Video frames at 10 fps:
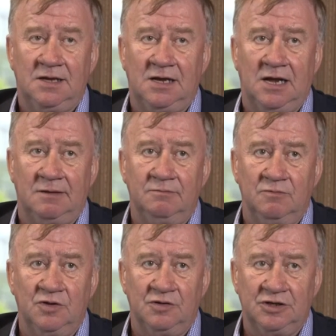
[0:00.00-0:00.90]

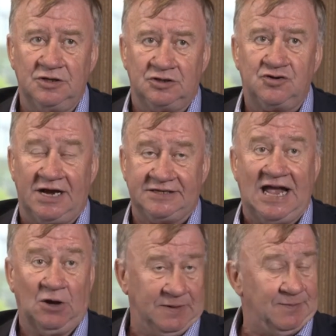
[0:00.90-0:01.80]
that are trying to
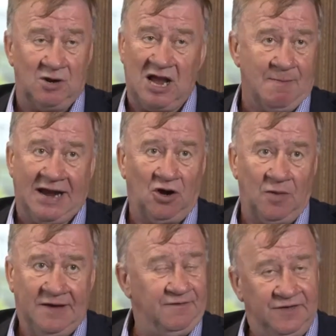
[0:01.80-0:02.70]
help people get back
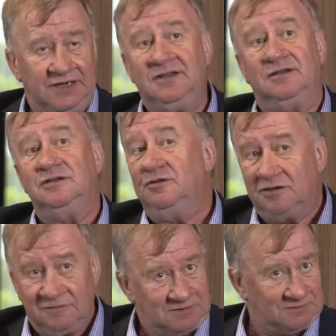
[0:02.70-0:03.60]
on their feet, you
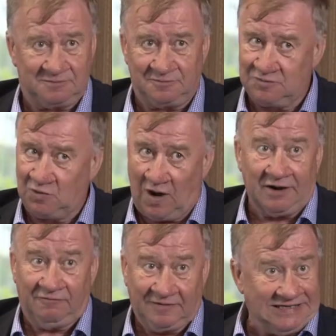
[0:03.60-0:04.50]
can
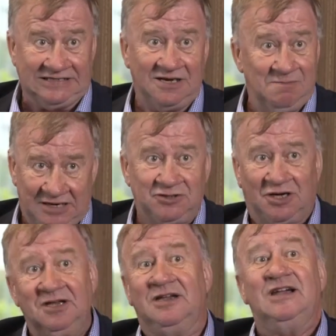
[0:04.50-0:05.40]
quite easily
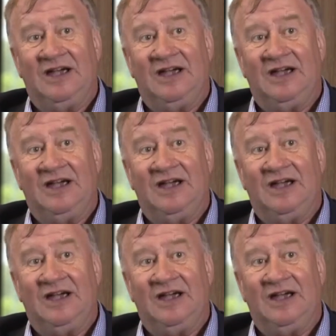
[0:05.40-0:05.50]
measure